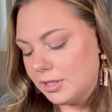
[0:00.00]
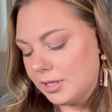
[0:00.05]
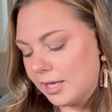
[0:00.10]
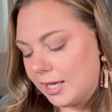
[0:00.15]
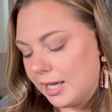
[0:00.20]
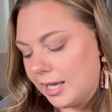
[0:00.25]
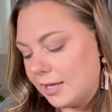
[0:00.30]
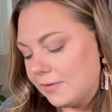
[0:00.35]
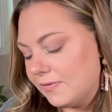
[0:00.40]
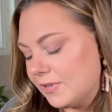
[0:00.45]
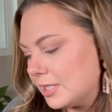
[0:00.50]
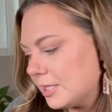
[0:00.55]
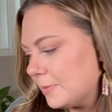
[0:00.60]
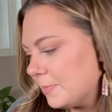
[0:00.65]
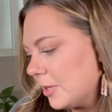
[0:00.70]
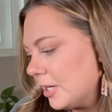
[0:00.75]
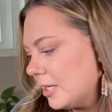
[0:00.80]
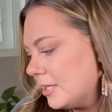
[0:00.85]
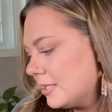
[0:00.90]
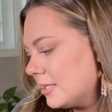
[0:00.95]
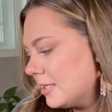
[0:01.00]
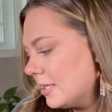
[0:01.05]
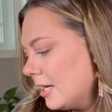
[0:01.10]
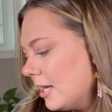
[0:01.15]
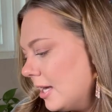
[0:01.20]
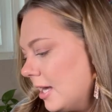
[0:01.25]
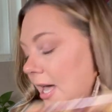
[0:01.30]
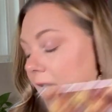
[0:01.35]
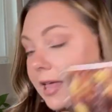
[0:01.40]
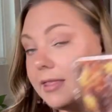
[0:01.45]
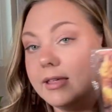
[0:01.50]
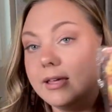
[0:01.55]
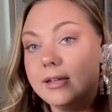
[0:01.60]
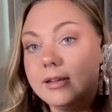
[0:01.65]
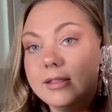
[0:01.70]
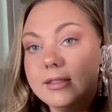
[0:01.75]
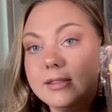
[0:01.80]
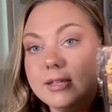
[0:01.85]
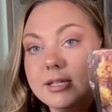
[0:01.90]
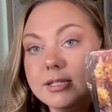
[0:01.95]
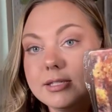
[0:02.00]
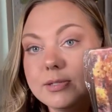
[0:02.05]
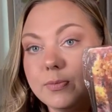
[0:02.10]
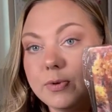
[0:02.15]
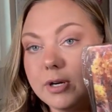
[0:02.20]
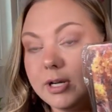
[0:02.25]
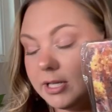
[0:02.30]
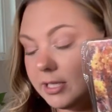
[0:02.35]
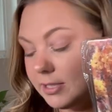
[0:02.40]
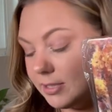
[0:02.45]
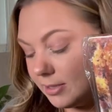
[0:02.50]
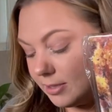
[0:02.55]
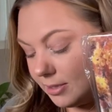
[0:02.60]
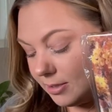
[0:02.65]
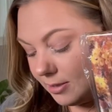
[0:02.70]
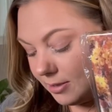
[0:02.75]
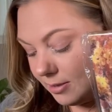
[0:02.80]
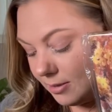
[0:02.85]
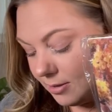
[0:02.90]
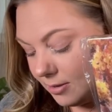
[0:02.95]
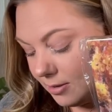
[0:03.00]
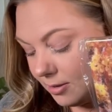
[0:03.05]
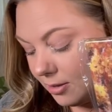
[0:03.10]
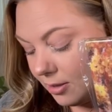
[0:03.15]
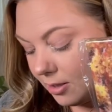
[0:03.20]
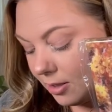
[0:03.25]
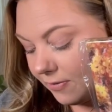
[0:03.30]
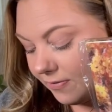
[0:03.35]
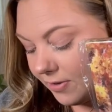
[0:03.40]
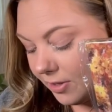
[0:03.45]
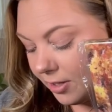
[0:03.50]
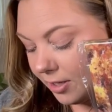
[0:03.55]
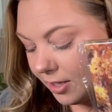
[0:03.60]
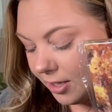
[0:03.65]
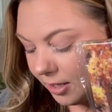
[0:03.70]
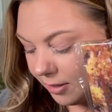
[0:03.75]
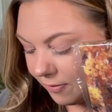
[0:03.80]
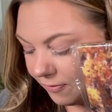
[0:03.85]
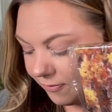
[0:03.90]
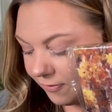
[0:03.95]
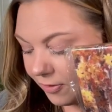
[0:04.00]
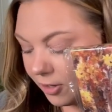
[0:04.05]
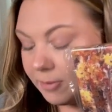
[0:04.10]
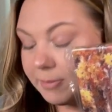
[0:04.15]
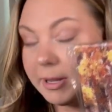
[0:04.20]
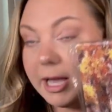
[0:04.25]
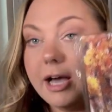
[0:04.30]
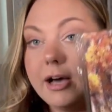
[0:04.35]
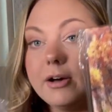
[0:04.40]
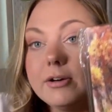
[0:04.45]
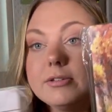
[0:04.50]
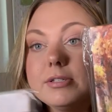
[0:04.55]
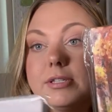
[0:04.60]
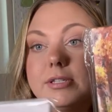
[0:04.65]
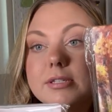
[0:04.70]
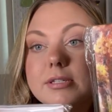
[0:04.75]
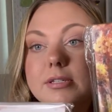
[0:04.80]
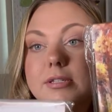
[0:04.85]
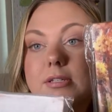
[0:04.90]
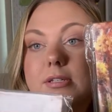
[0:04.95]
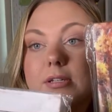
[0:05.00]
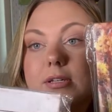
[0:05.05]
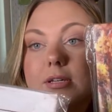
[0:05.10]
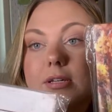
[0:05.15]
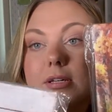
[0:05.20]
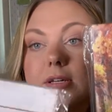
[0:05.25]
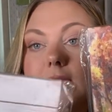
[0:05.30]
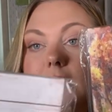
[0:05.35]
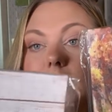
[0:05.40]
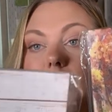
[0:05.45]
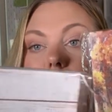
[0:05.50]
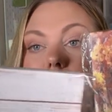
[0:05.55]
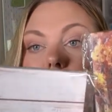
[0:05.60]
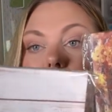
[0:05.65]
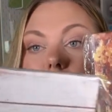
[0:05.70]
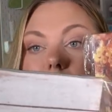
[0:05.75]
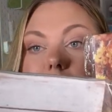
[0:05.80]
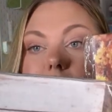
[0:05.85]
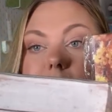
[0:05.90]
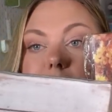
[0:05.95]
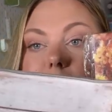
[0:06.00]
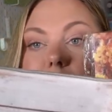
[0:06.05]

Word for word: canvas prints. And then these ones are very farmhouse, and this